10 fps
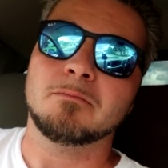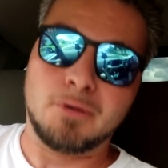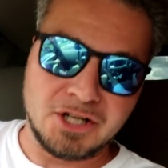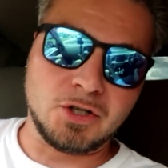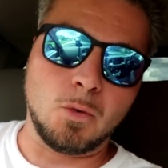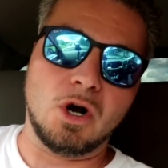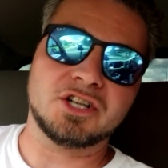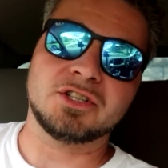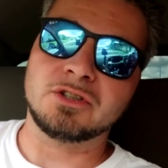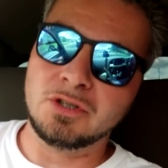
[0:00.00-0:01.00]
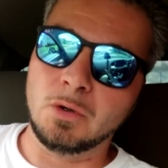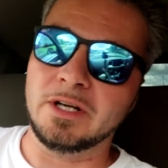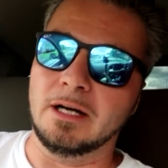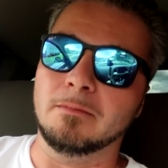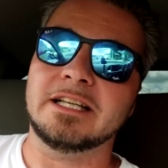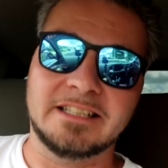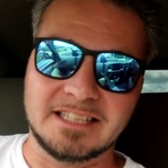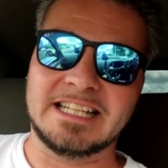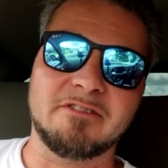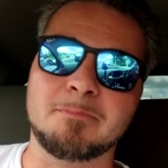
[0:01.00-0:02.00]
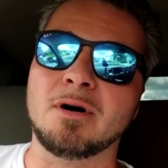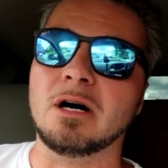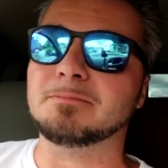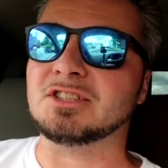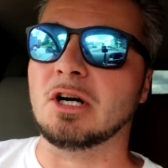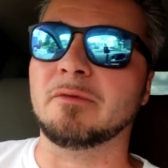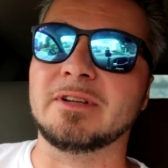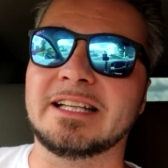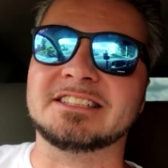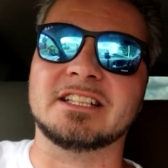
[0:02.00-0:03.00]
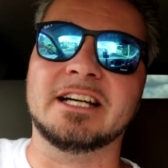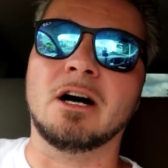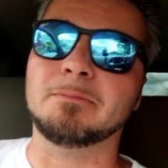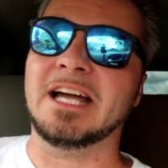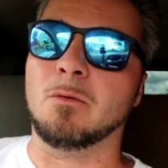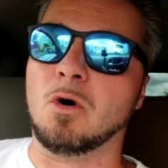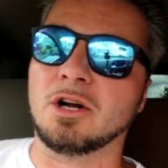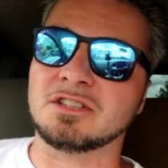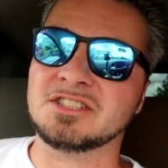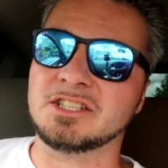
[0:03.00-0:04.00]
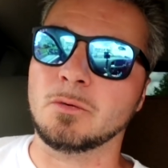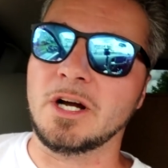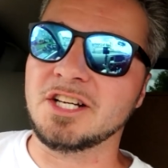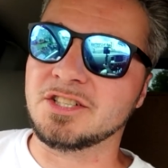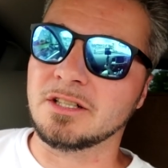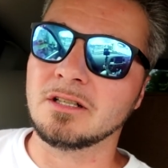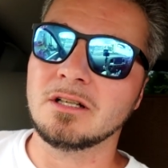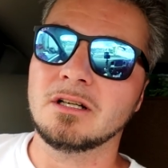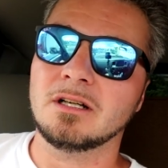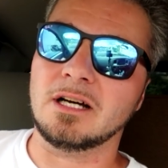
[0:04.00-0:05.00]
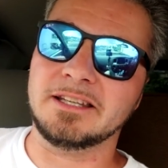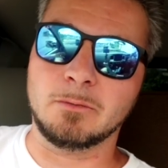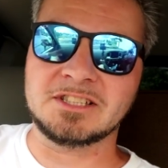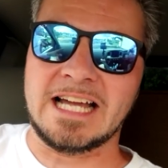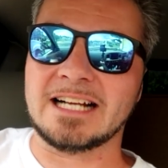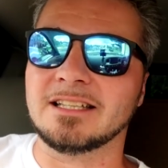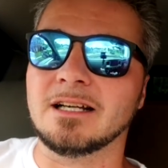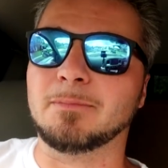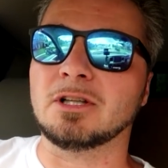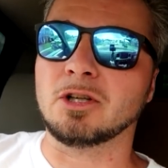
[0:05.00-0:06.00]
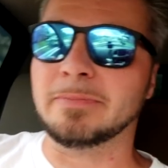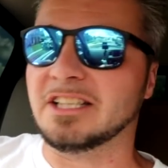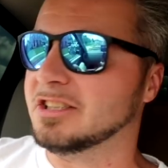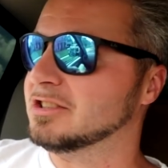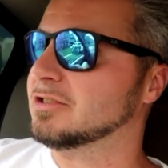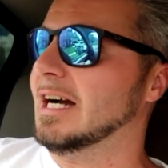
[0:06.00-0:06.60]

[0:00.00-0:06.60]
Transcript: pressure washer to him. He does have a pump, so hopefully that's gonna help that water situation. Uh, that was acting up a little bit, just